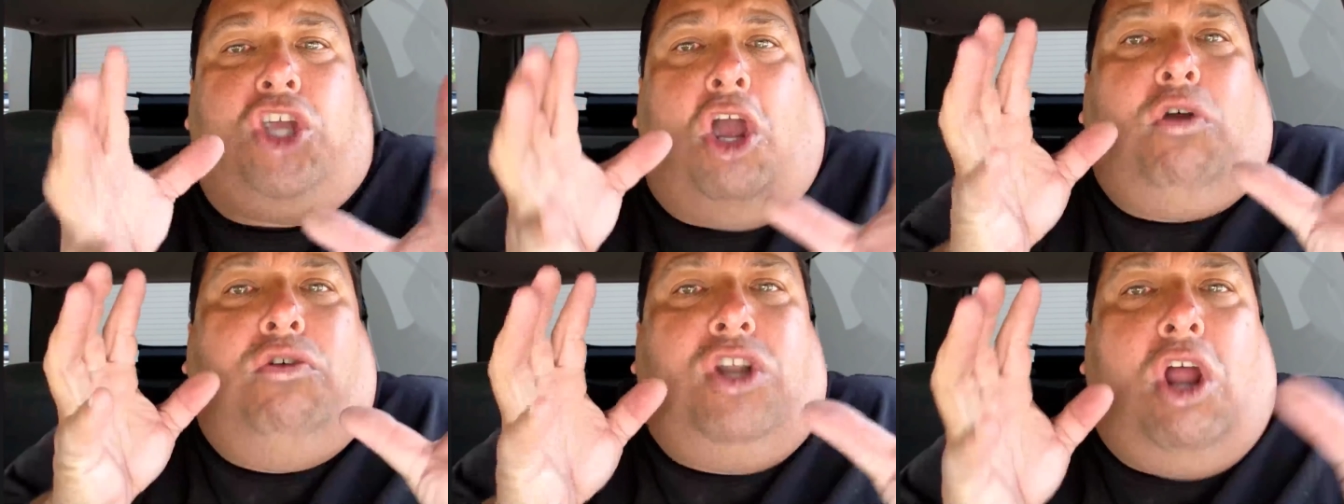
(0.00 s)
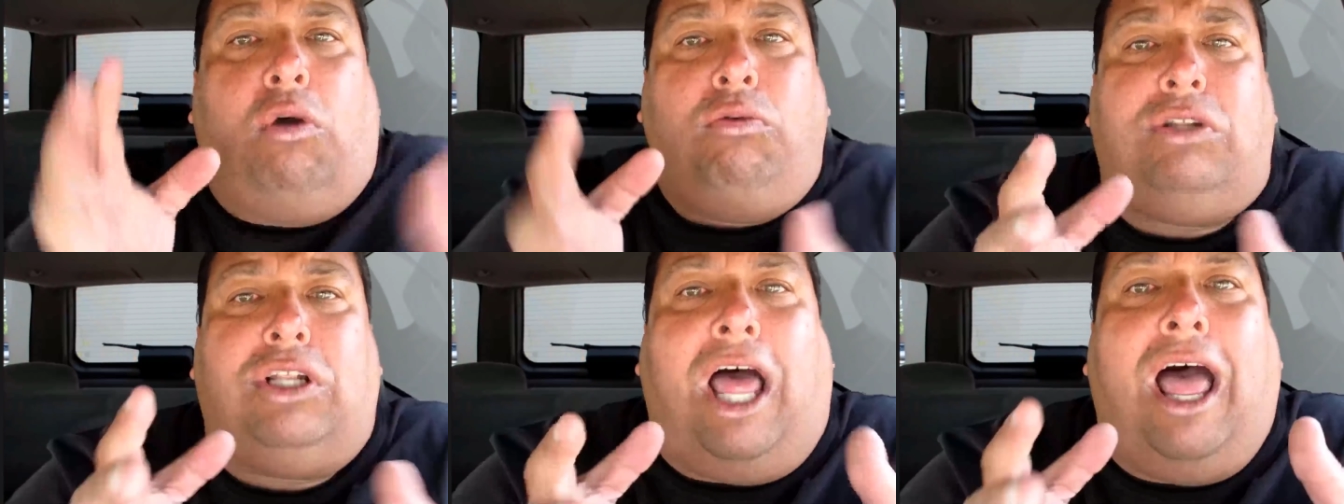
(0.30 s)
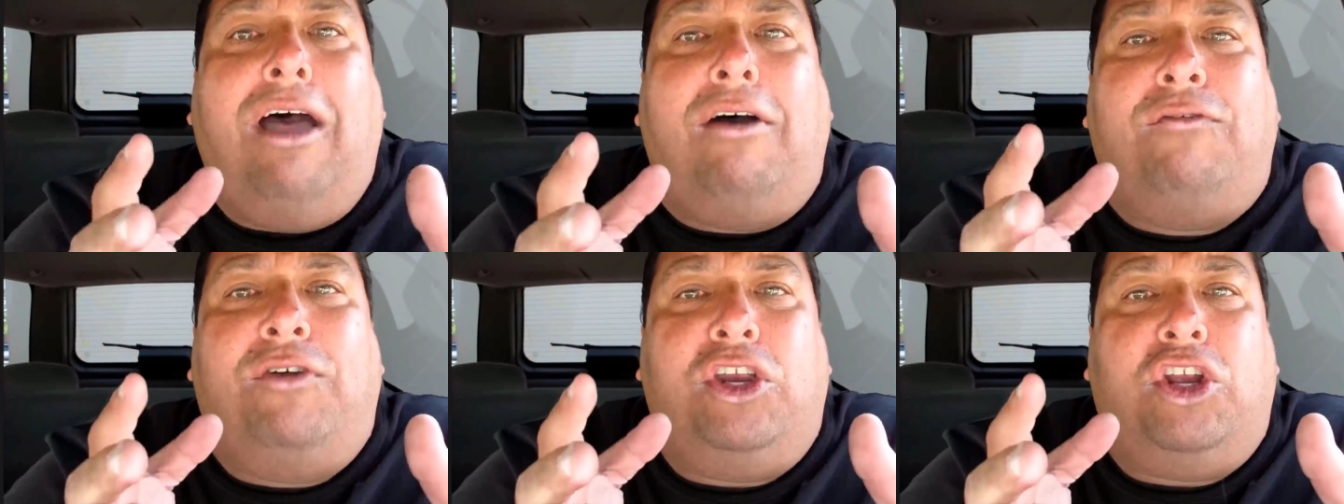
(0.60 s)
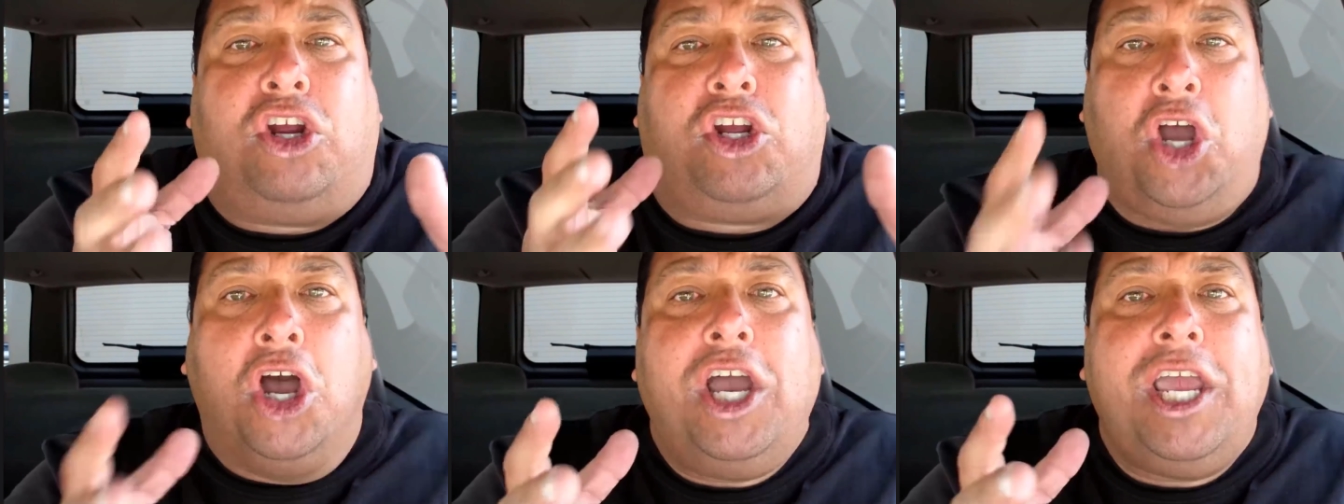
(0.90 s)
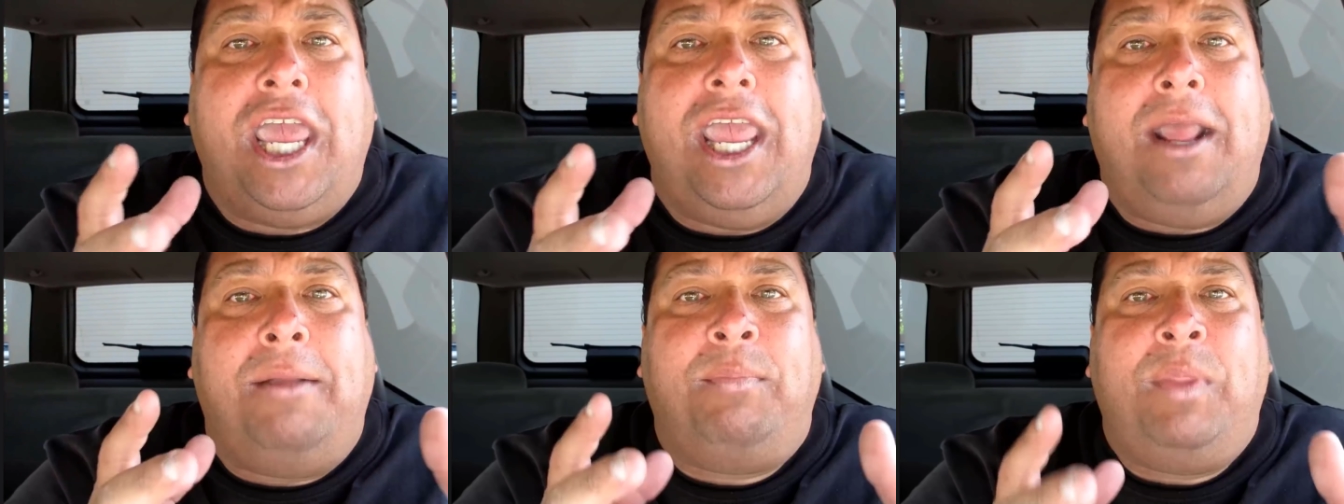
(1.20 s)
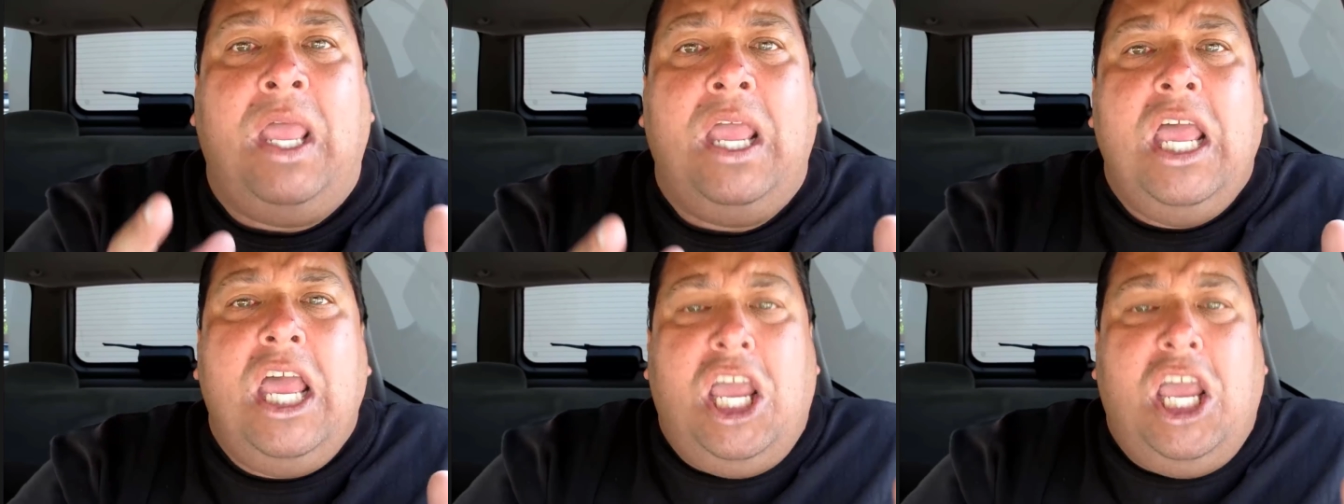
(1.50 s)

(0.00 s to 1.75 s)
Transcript: You showed no love when you're cooking.